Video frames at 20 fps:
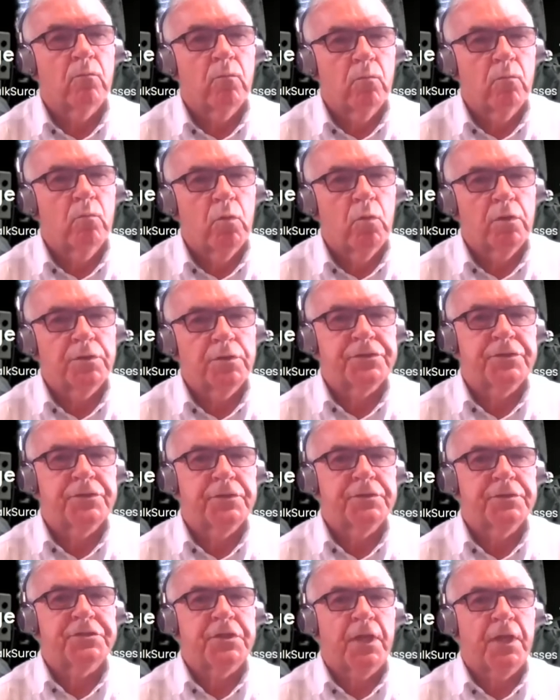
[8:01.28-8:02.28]
what's
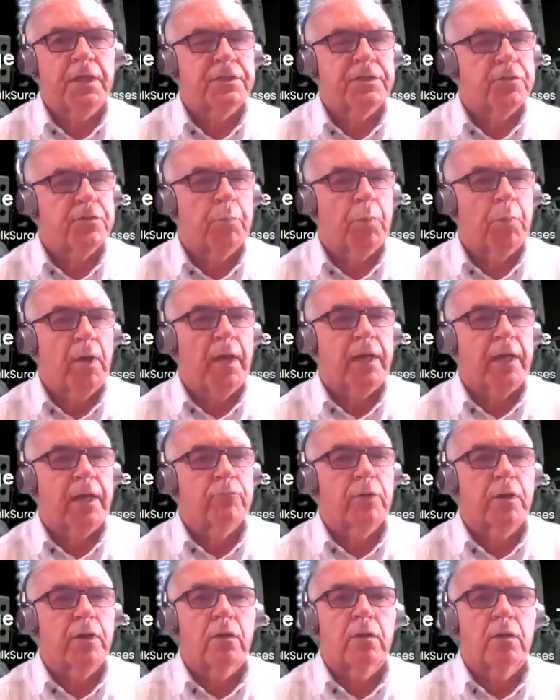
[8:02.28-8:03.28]
the state of play
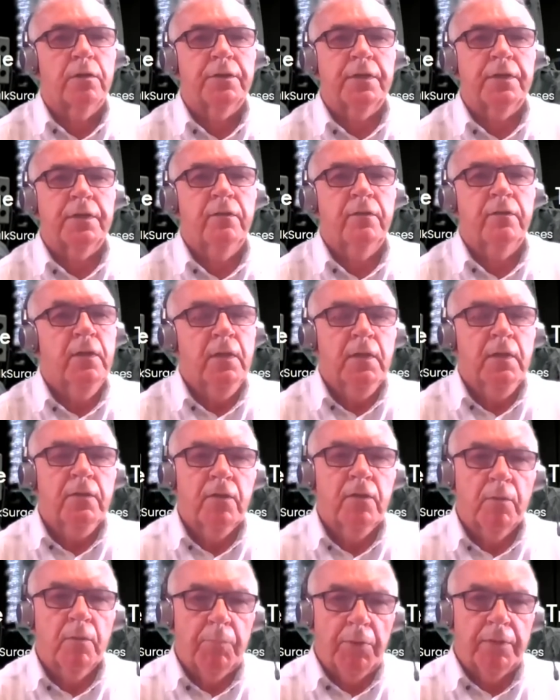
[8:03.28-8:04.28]
regarding
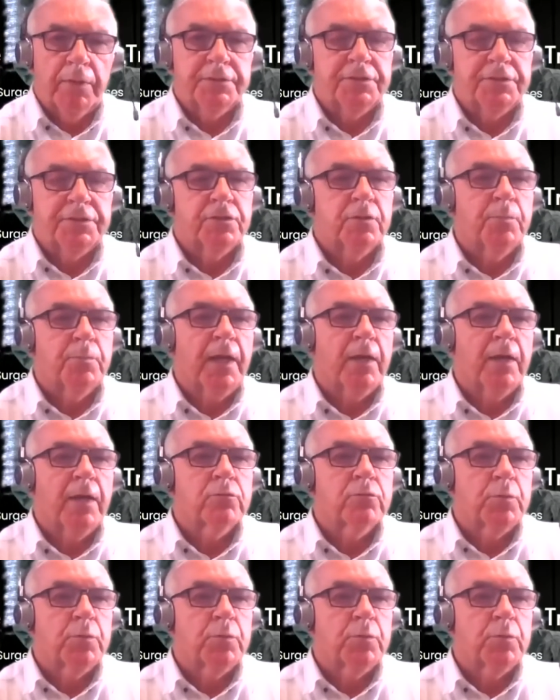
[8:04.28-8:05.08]
the ability to be able to